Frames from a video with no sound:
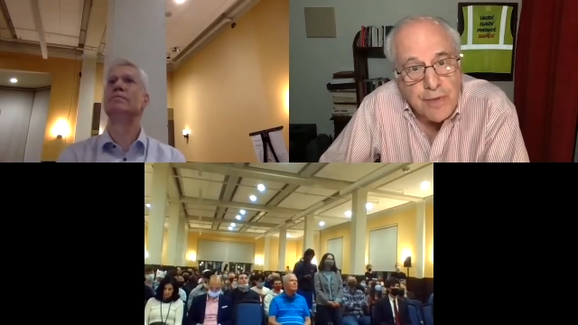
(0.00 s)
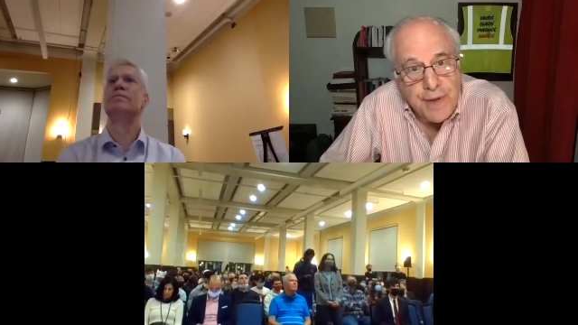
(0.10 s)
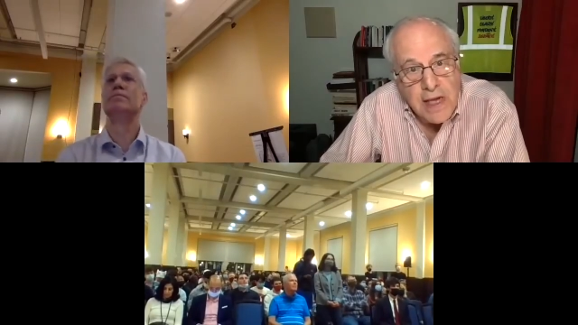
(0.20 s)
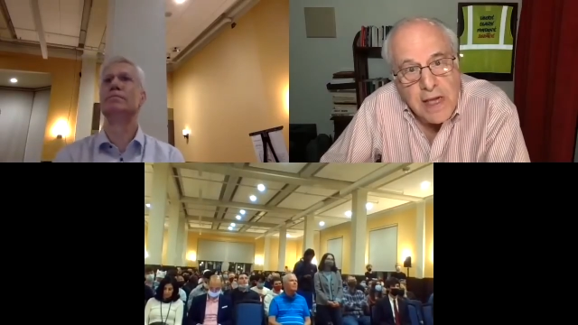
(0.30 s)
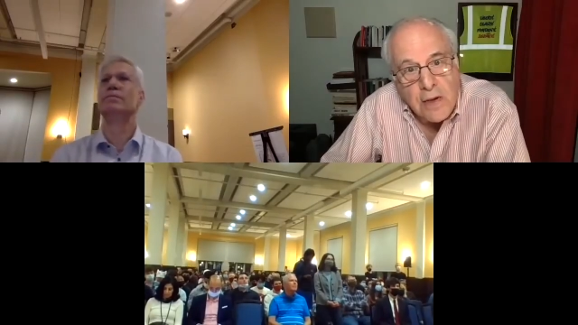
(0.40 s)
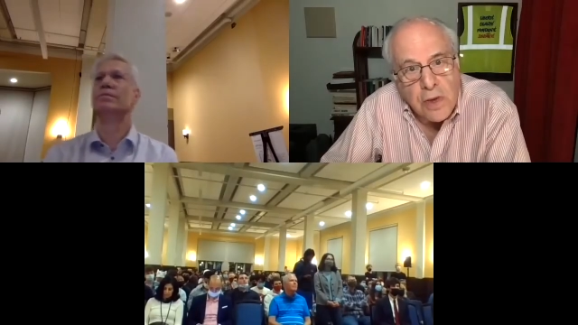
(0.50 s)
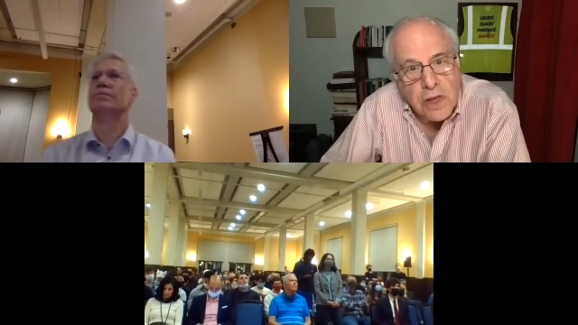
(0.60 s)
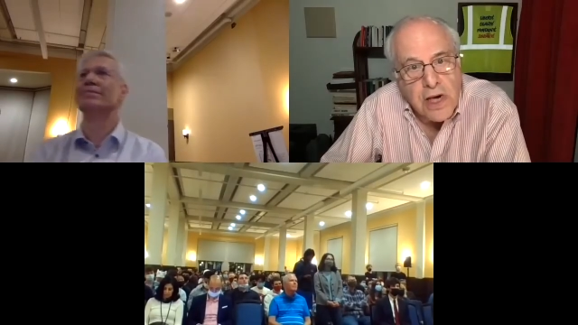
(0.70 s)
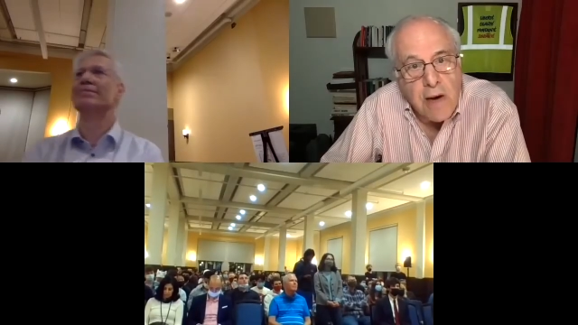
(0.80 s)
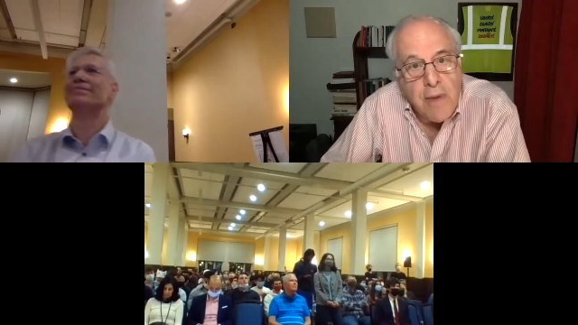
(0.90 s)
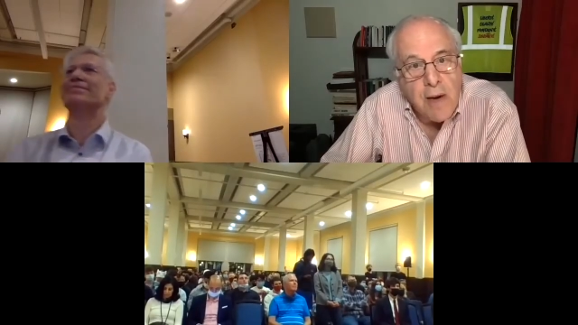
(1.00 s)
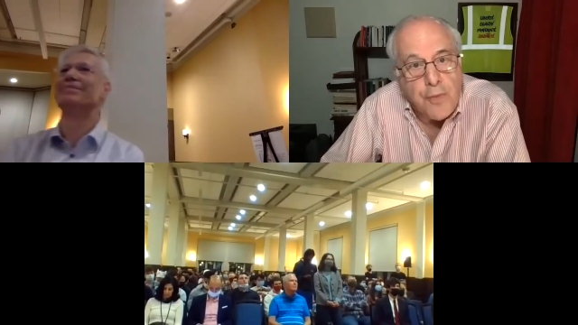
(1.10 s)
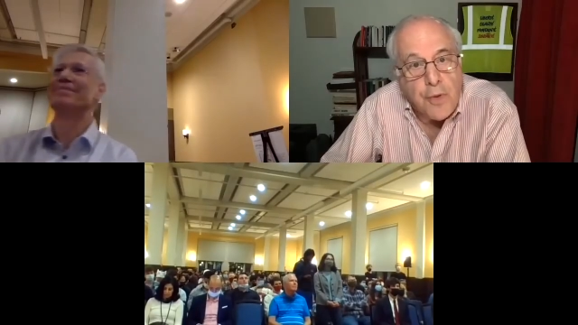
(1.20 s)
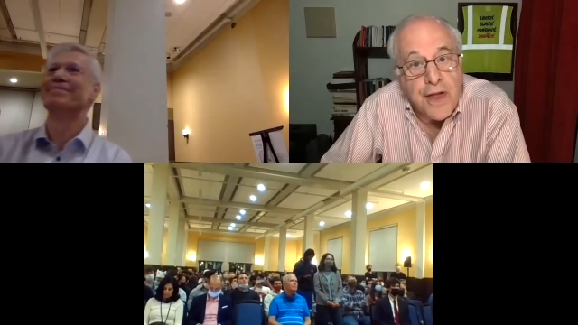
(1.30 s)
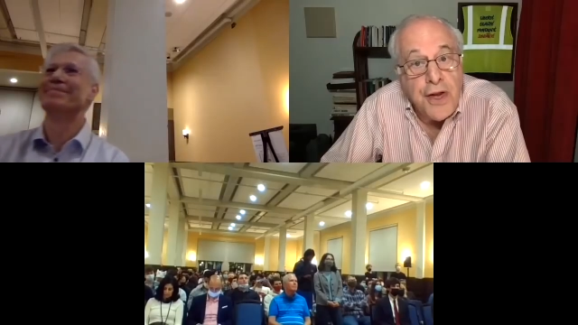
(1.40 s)
Speaker 1: being will come up
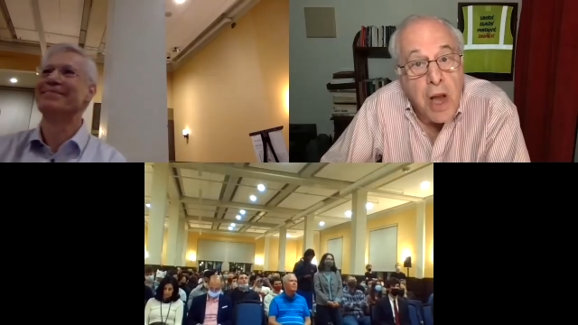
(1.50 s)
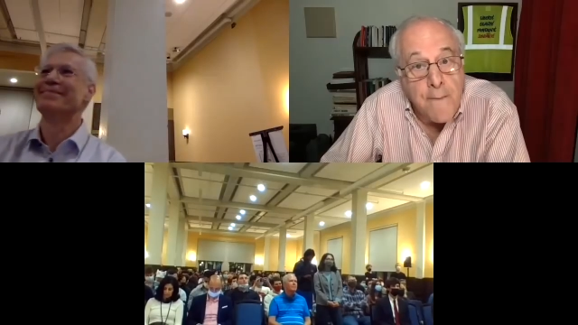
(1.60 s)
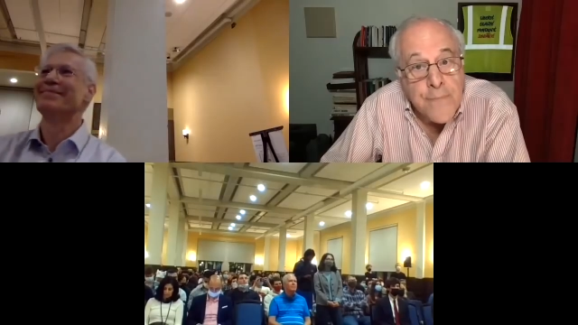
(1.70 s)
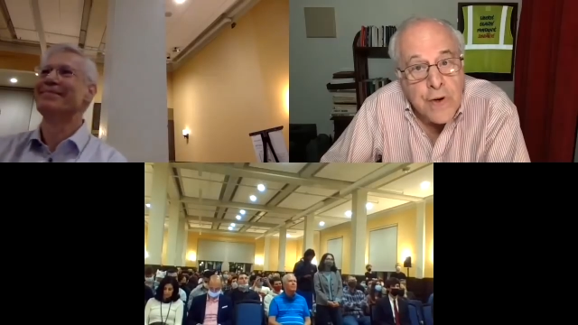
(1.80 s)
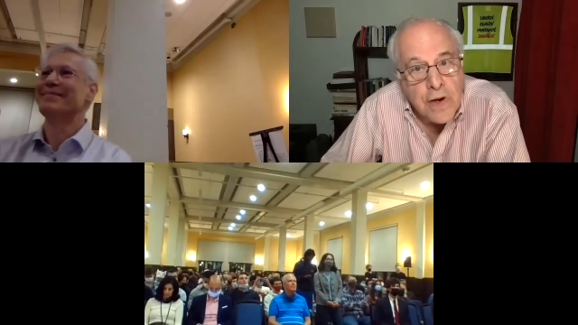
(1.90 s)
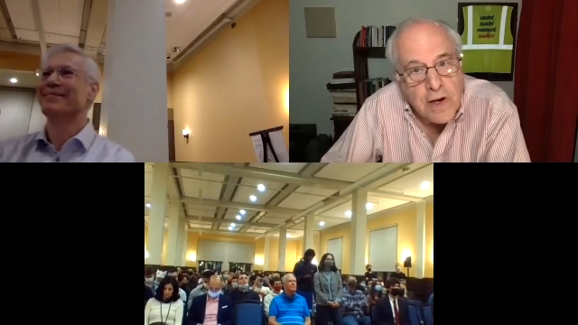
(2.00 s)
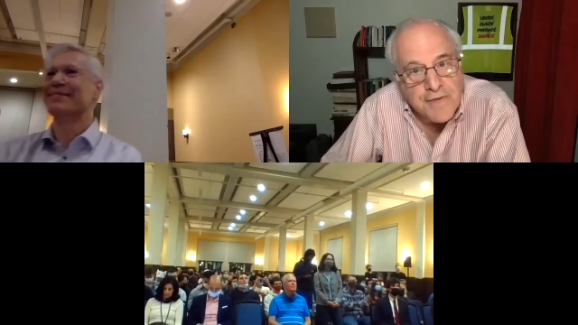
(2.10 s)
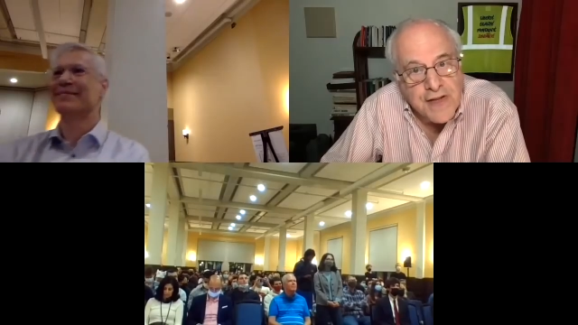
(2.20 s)
with a number of